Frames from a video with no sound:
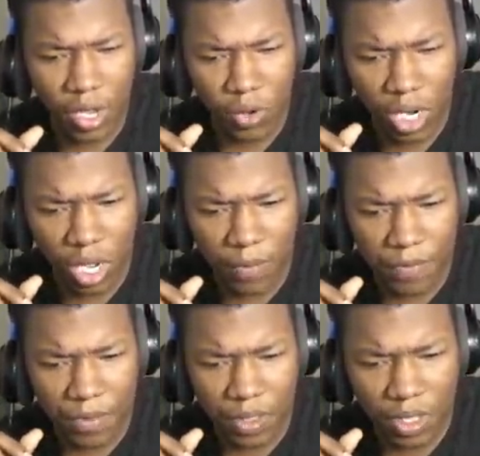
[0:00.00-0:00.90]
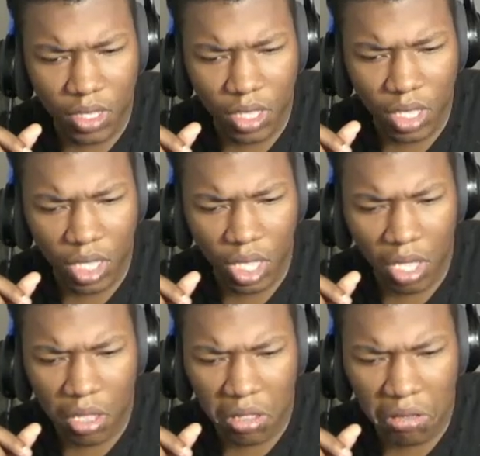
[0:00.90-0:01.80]
Hold up. Unique set of
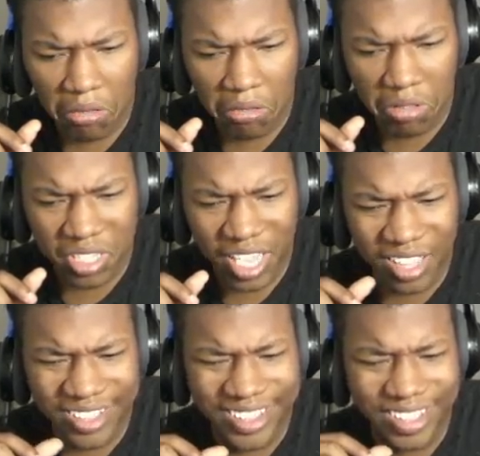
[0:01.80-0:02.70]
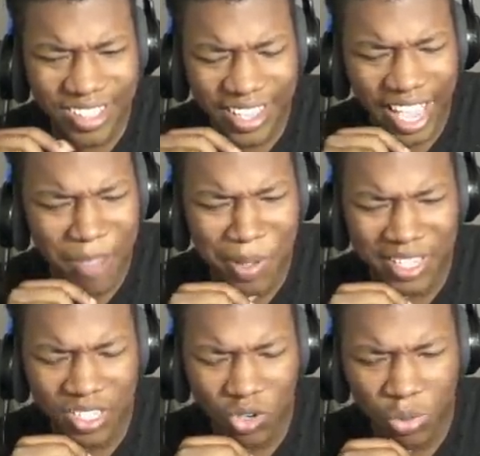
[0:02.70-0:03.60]
traits, activated abilities, it's kind of like
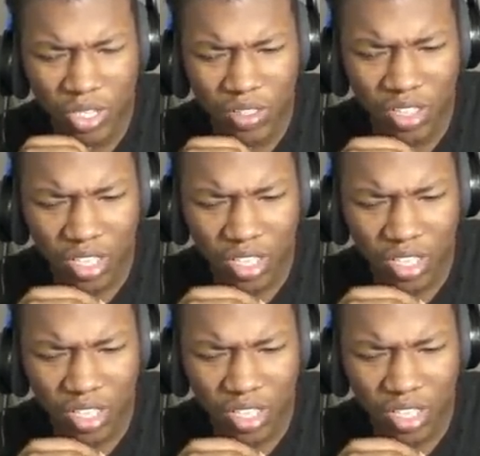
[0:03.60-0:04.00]
Apex a little bit.